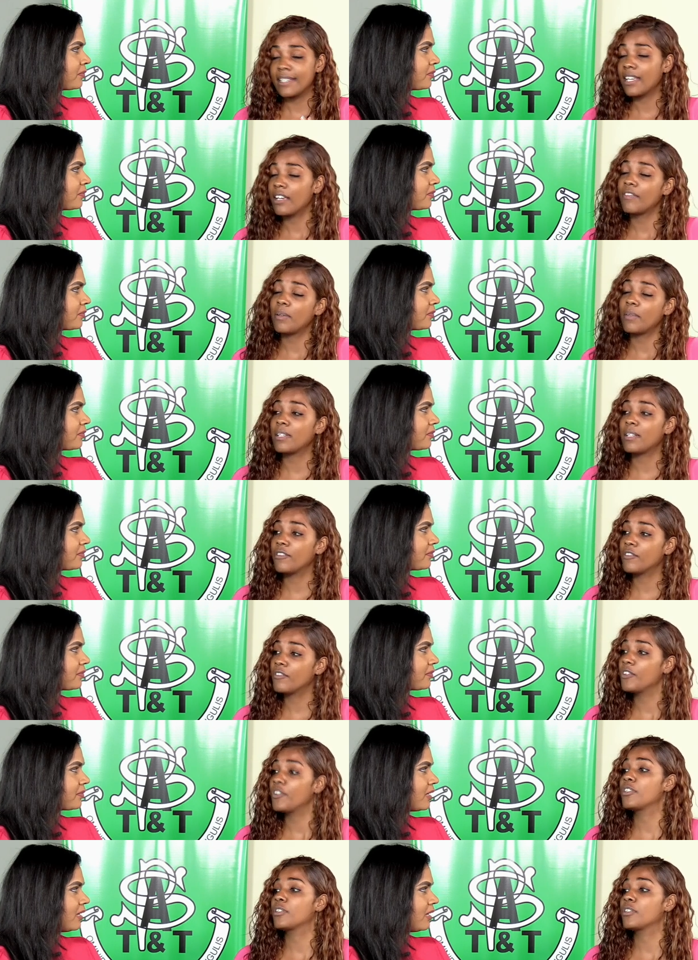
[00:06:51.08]
Speaker 1: care of themselves
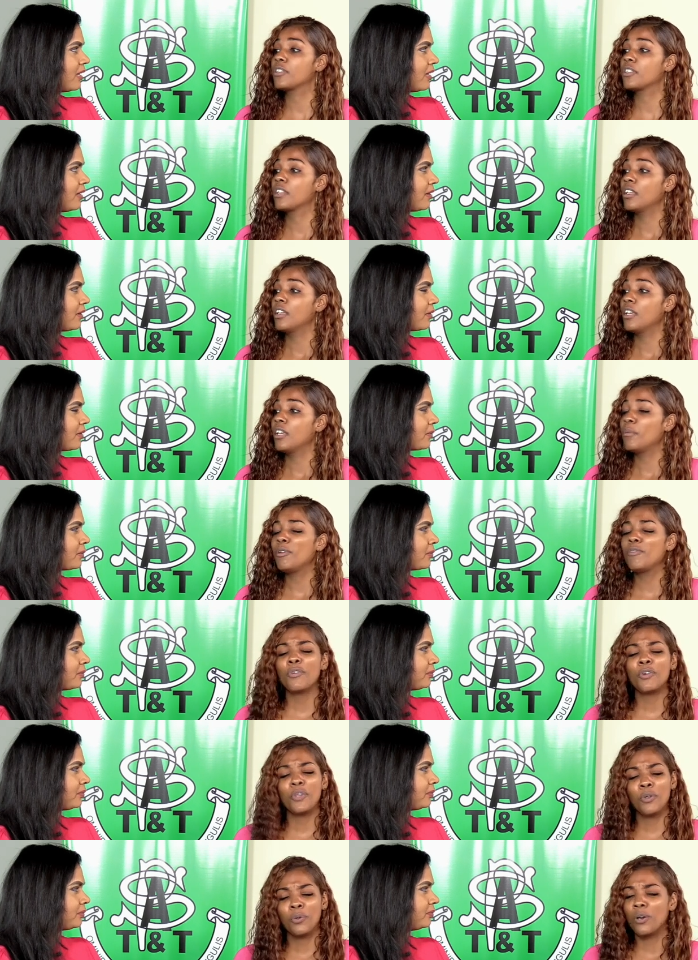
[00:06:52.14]
first yeah. before
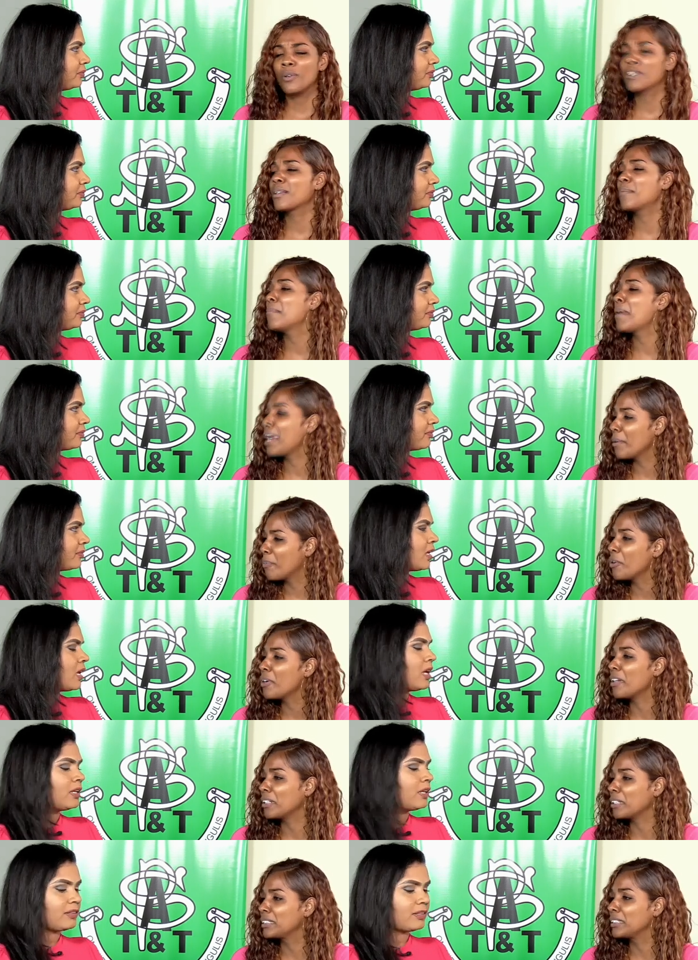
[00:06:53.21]
you go out and buy a
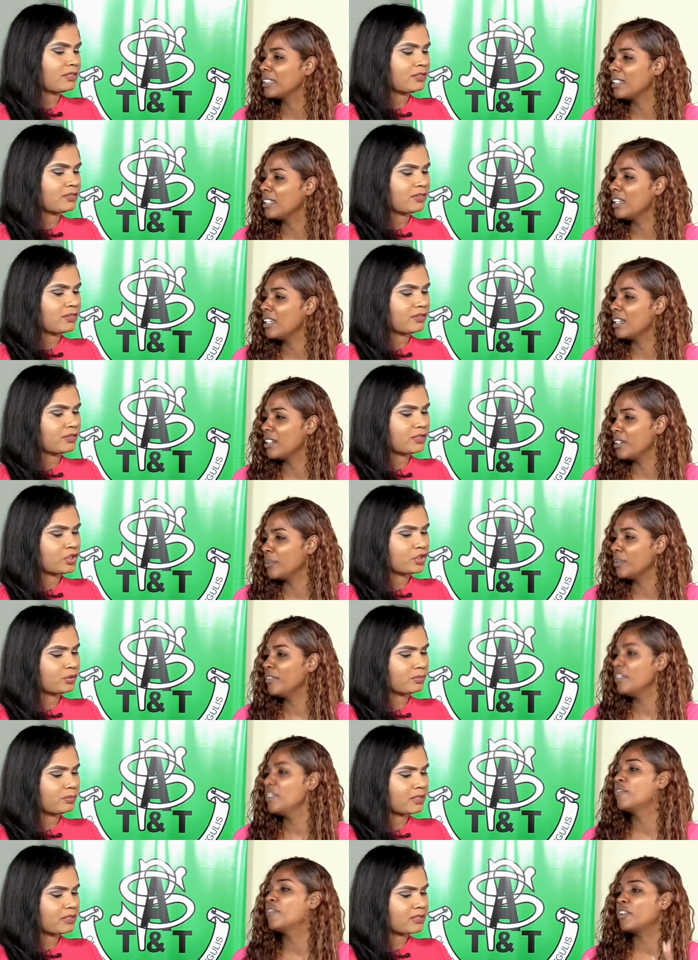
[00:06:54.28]
product. That is very you know,
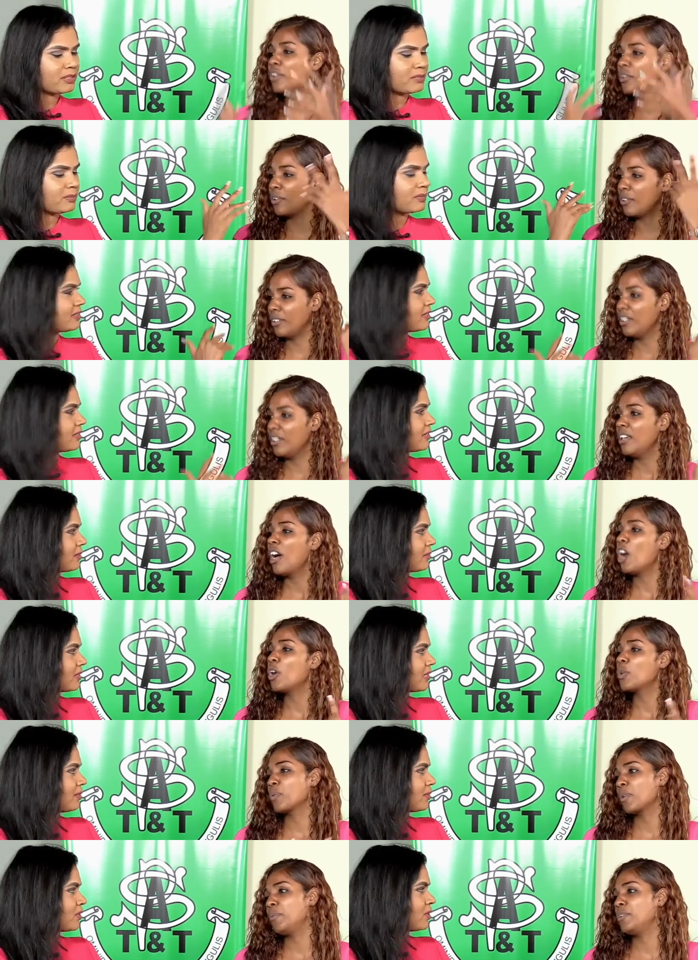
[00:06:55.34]
true because some,
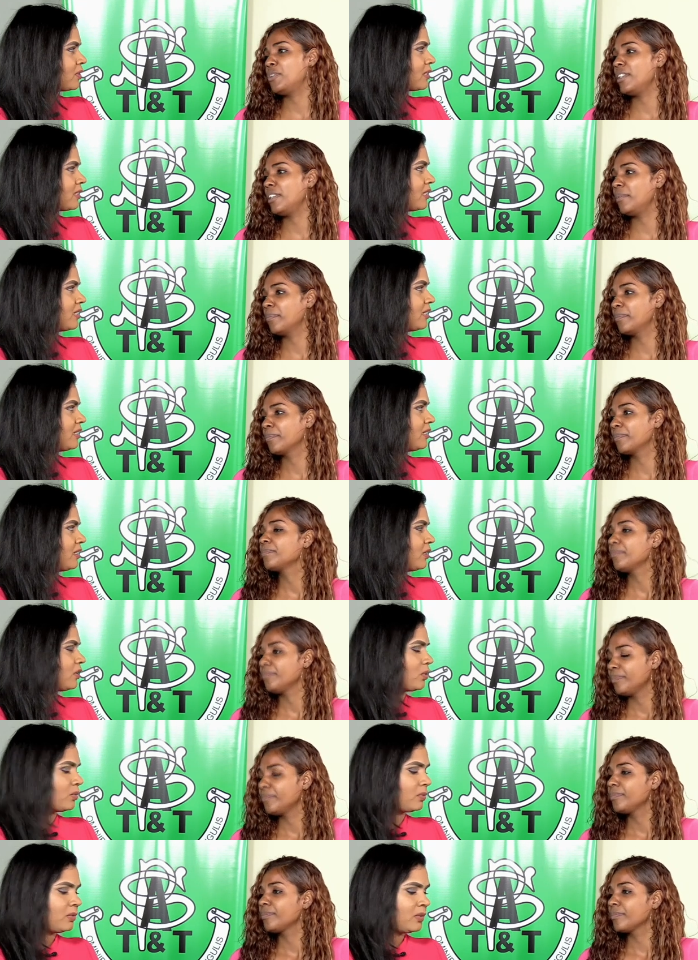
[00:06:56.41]
sometimes you see,
Speaker 2: you
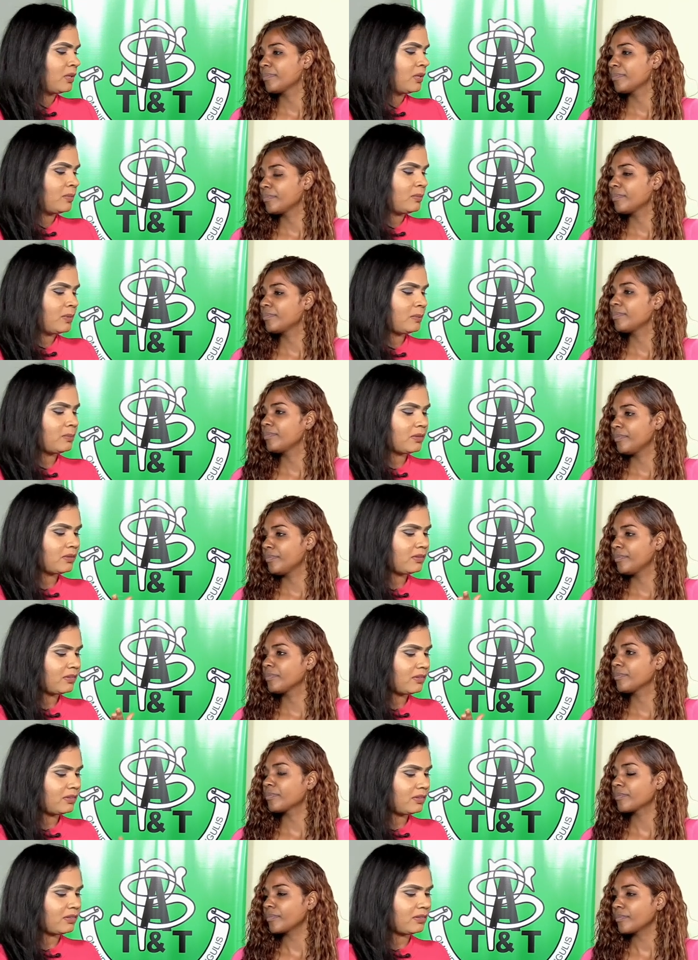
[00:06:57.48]
know, people
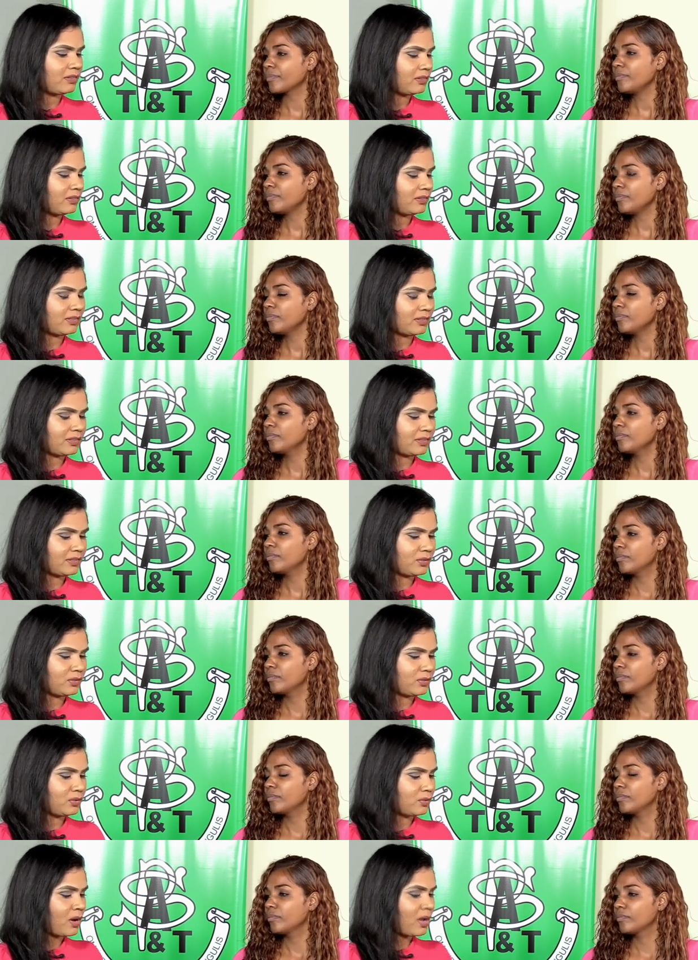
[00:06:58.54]
uh,
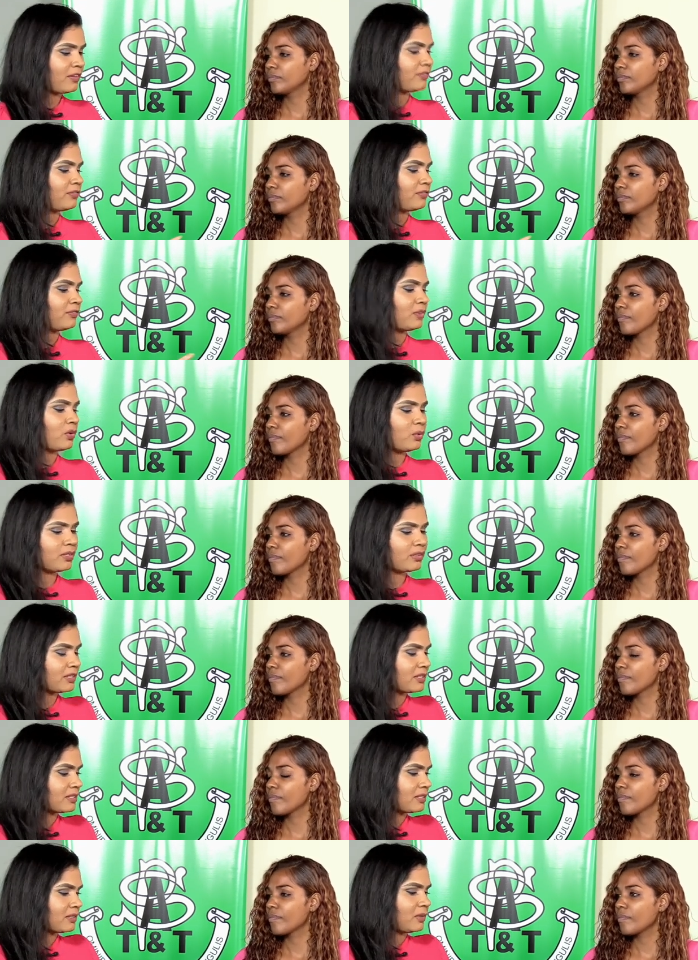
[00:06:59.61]
you have all
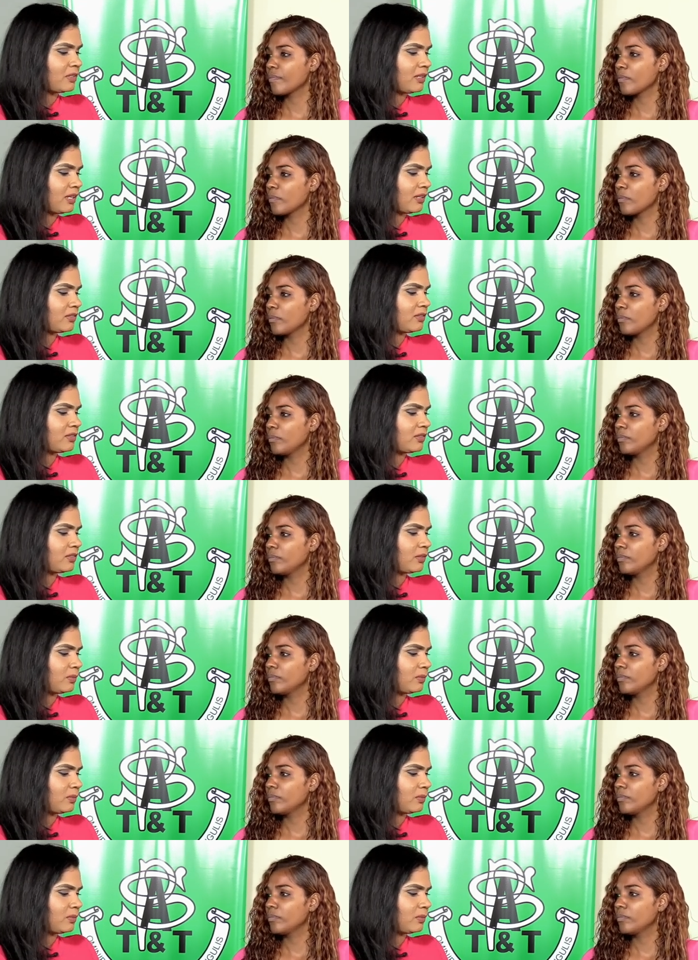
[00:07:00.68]
this but yet